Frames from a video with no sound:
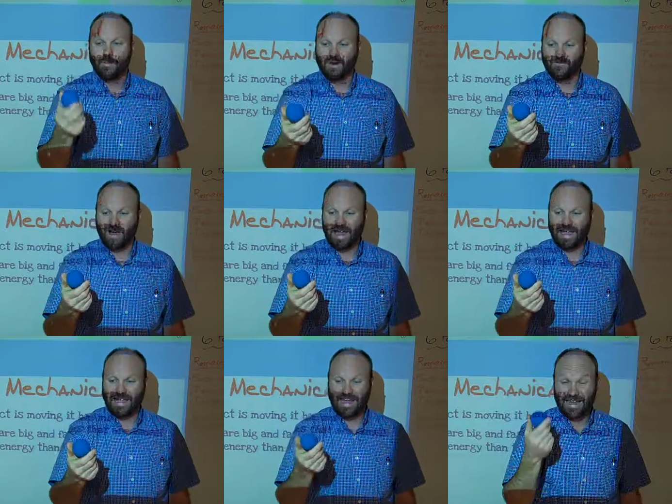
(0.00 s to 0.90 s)
But if
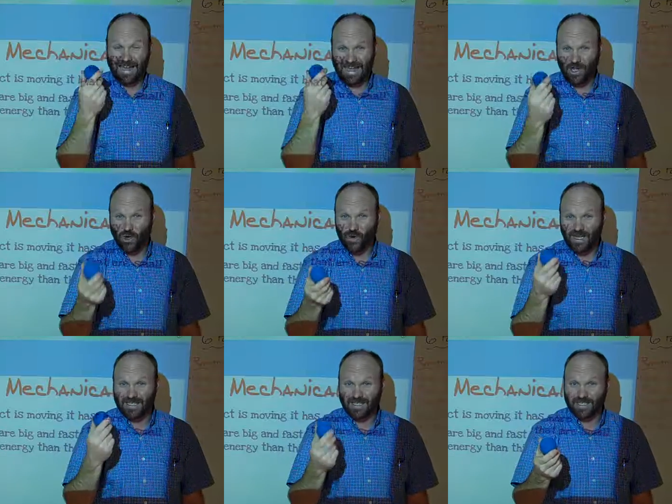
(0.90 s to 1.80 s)
I
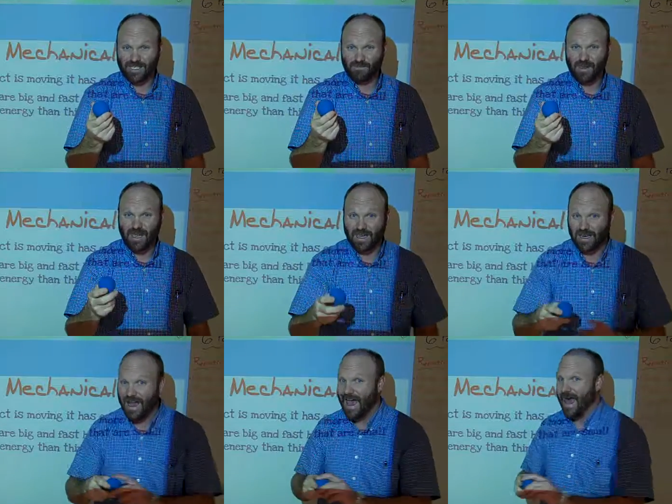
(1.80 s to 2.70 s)
increased its
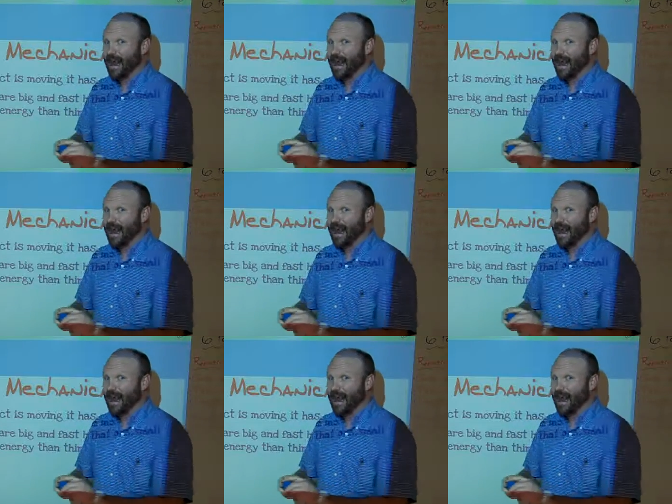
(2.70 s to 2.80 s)
speed